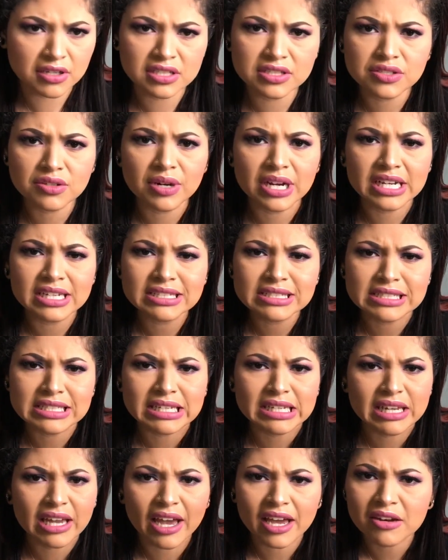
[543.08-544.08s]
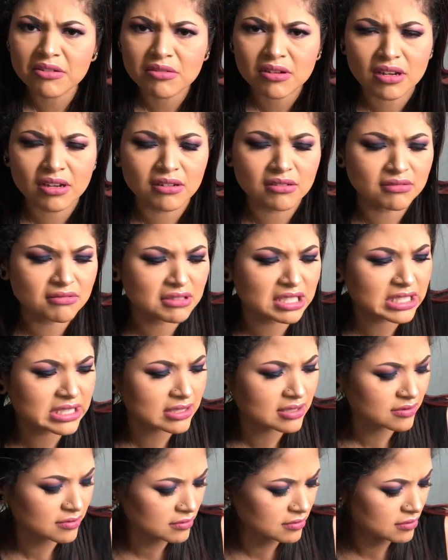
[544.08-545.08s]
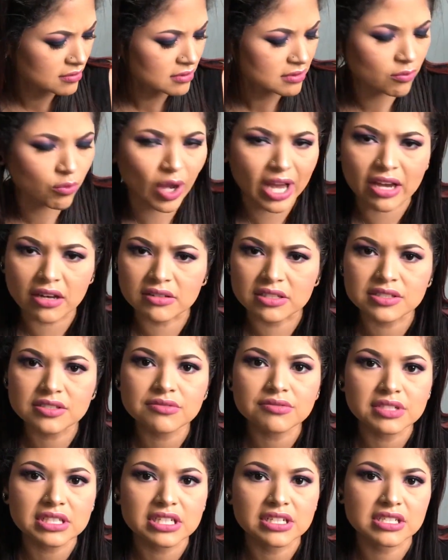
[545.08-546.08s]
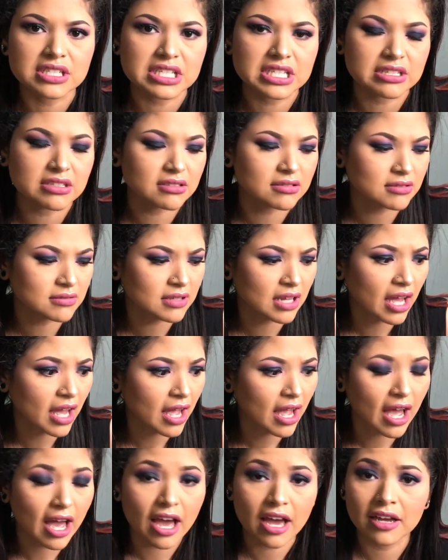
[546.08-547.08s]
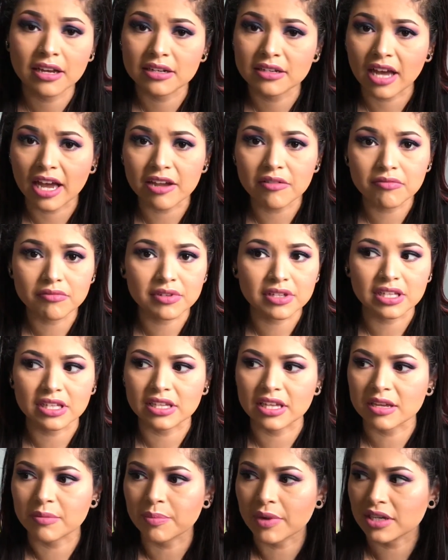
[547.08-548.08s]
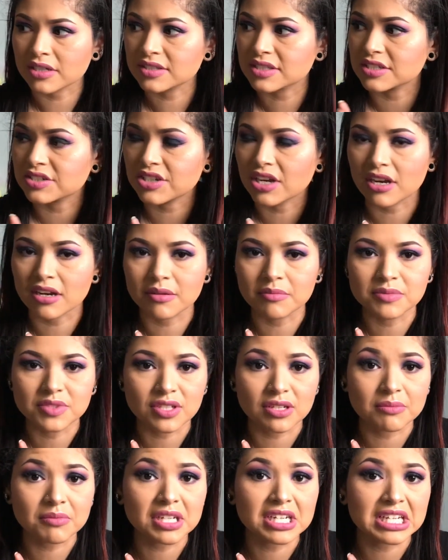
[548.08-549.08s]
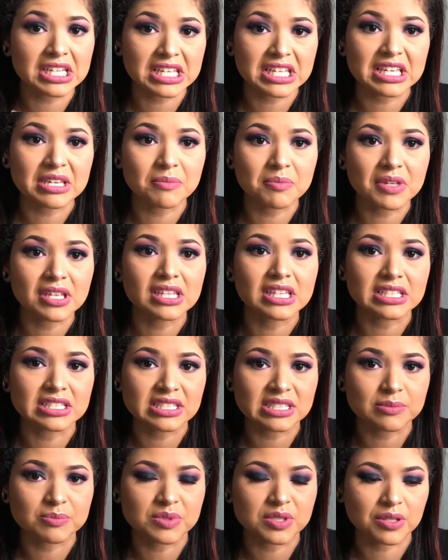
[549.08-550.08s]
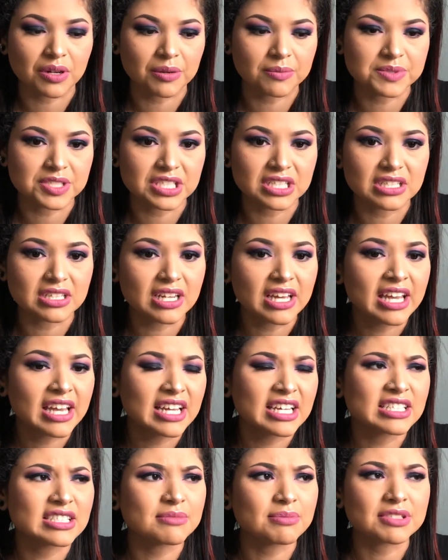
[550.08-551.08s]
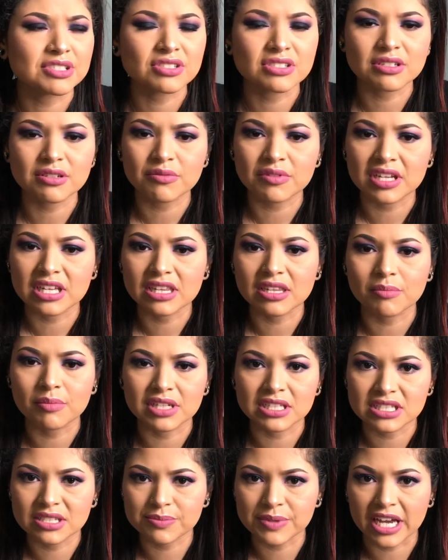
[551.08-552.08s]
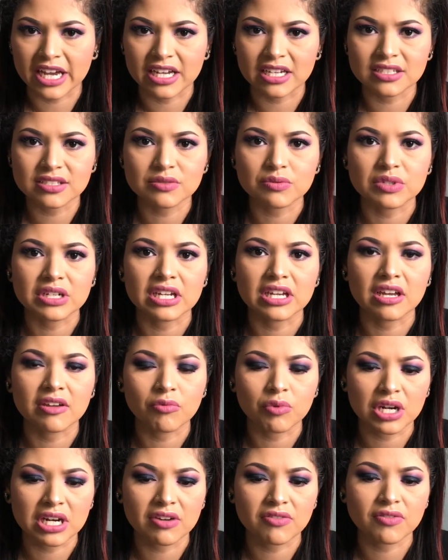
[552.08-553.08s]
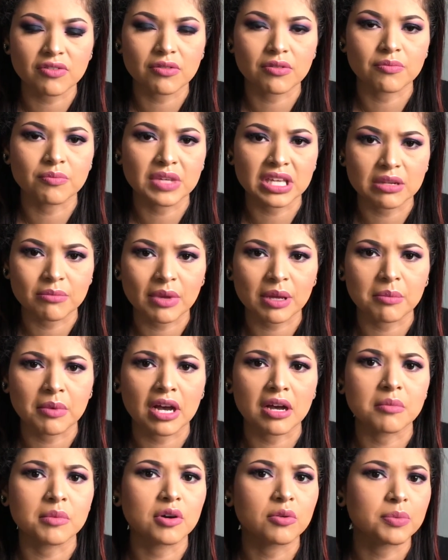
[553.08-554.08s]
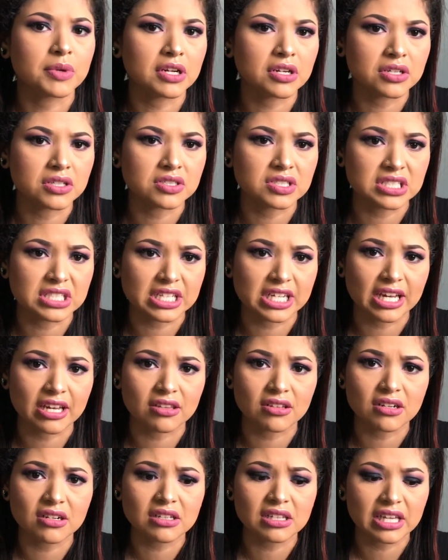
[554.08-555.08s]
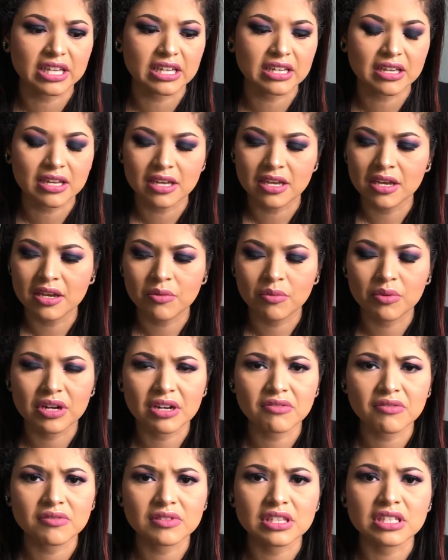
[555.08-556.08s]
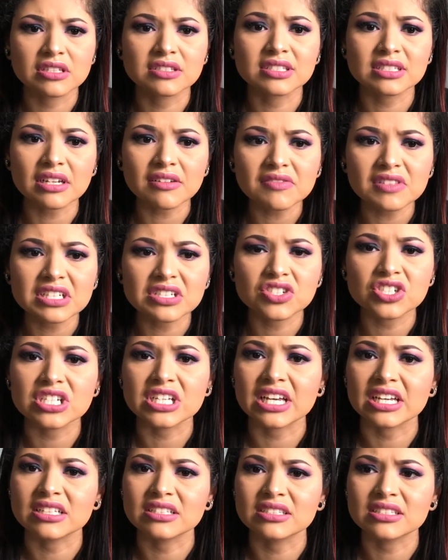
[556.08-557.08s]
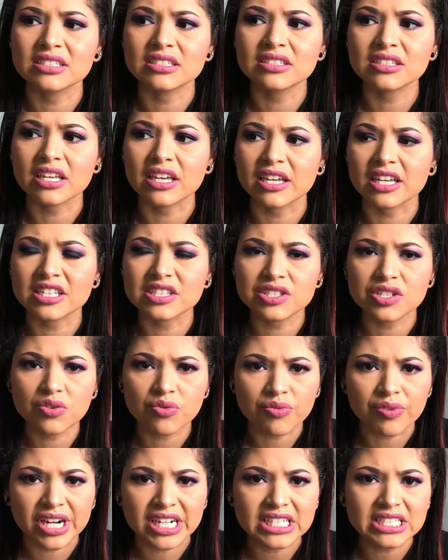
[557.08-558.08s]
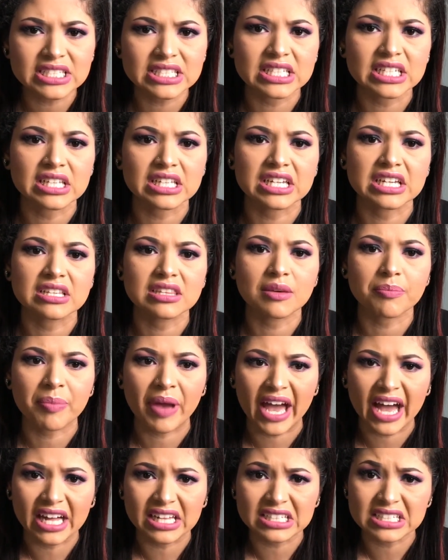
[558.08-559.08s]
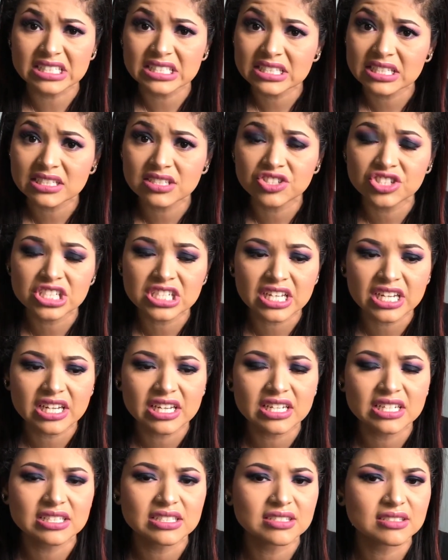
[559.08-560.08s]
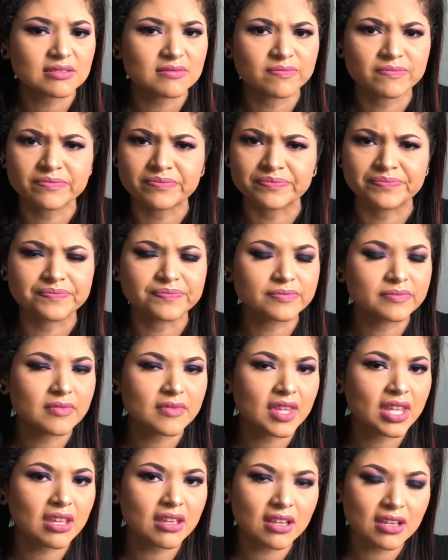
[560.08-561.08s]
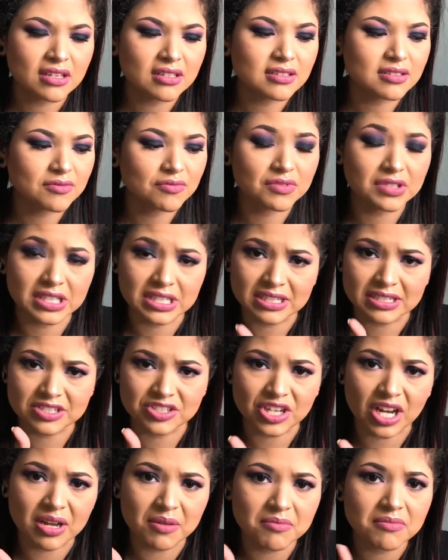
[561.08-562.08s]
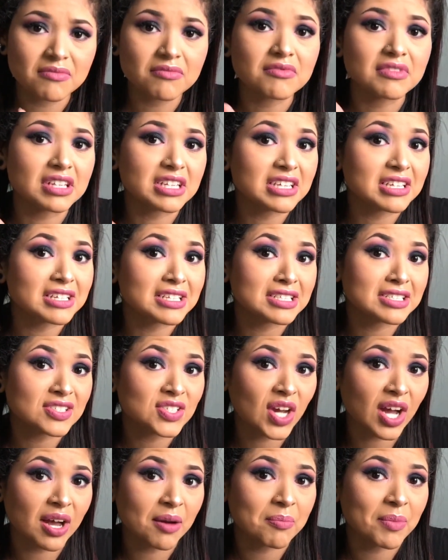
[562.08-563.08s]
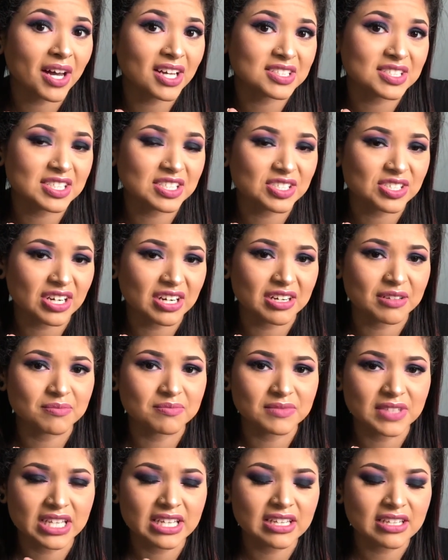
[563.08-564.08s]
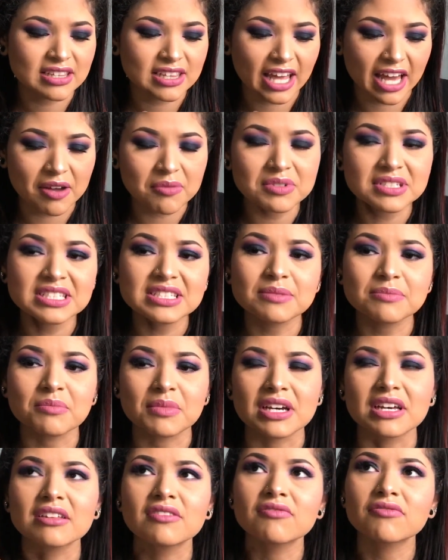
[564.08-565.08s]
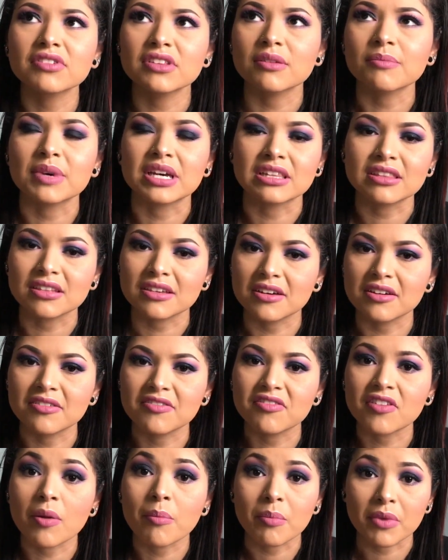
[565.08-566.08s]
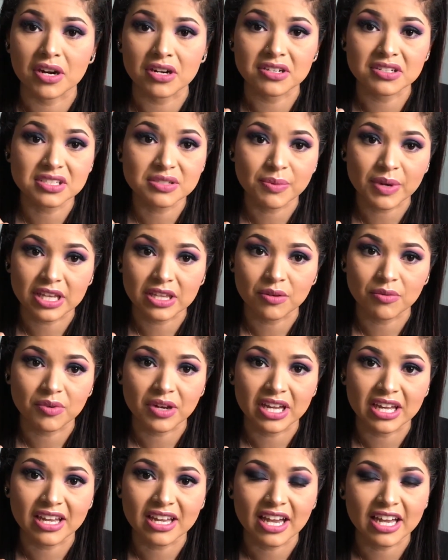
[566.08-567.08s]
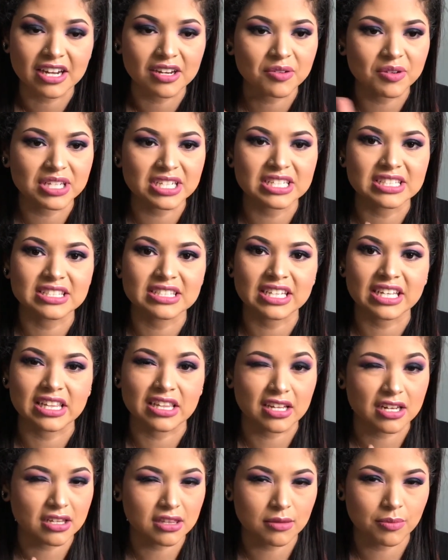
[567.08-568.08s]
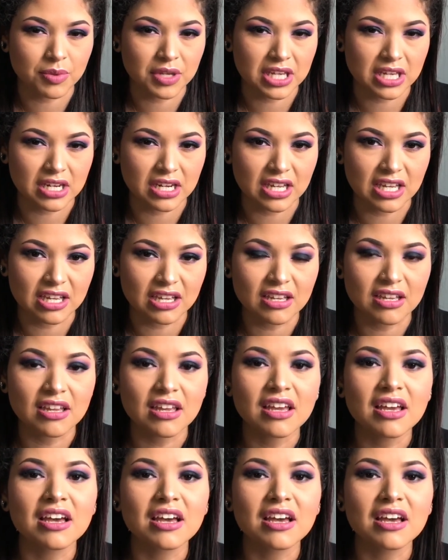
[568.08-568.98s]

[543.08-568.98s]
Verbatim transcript: it's crazy. I don't know. It's, wow, that's a really good deal. I really like BoxyCharm, so I'm gonna keep this subscription, especially in the months past when I, whenever me and my mom open hers together, like, whenever, the stuff that she gets, it's like, it's crazy, like, the palettes that she gets, mm, really good job. Really good job, BoxyCharm. That was the month, for the month of March, by the way, I know I didn't say that at the beginning,